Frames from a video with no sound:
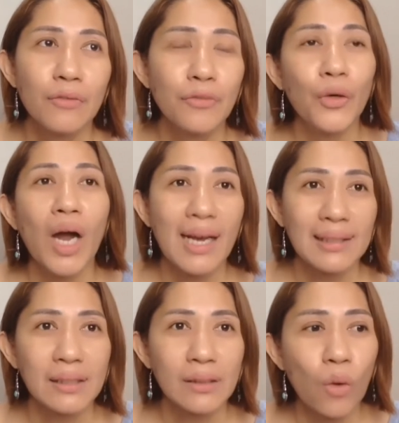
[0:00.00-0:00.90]
for
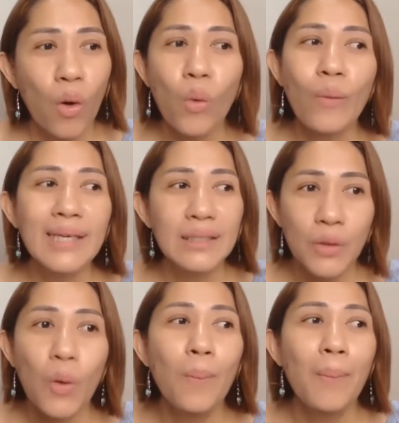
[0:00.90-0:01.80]
us to always
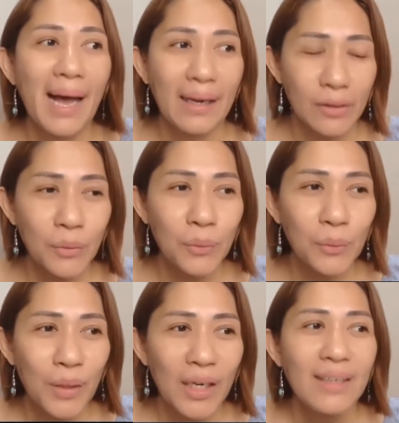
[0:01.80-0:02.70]
go back
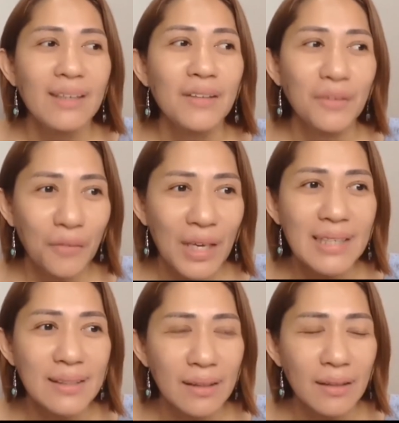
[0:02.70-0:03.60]
to the
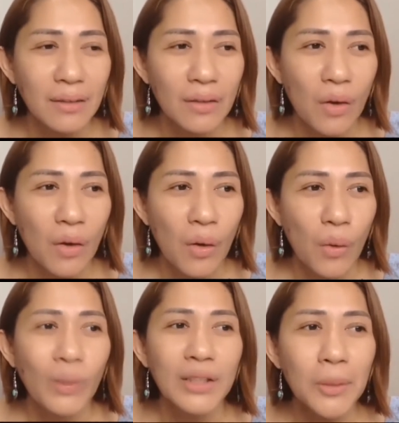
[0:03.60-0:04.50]
reason
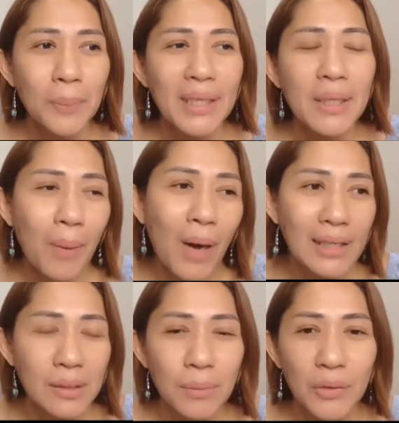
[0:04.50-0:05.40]
what could be the
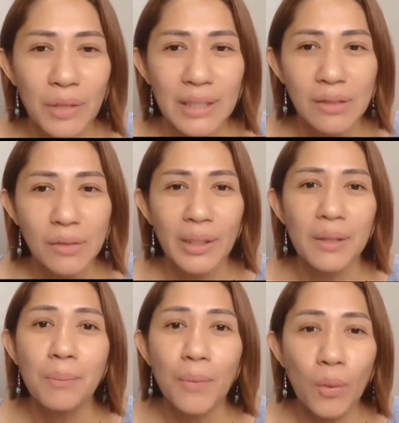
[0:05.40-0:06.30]
possible reason why
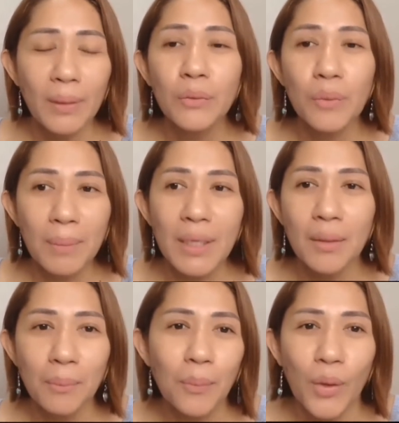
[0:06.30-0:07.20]
the moment we
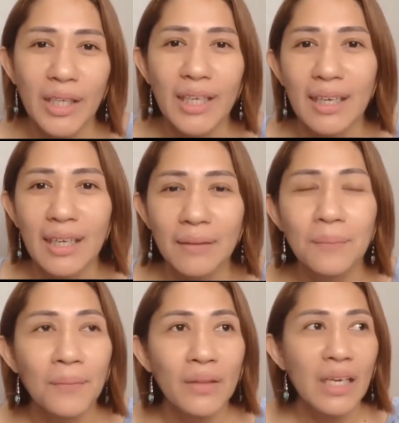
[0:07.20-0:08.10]
become born again
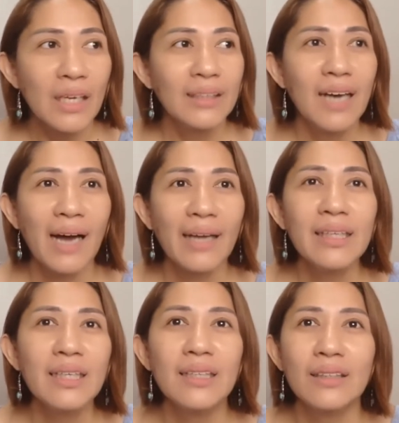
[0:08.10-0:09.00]
god
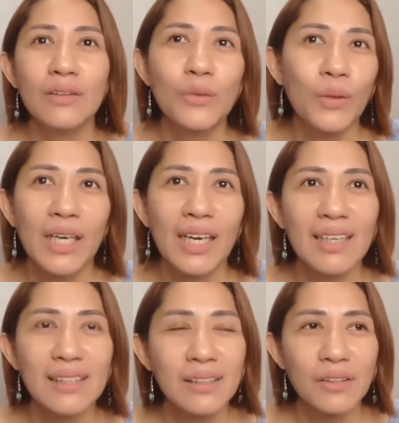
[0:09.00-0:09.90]
did not took
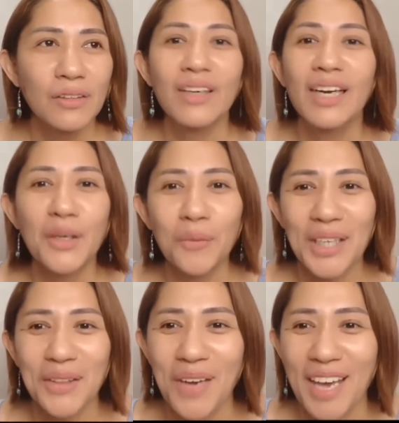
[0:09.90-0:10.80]
us right
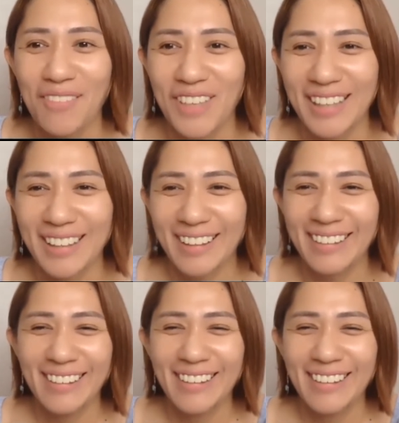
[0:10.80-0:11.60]
away to heaven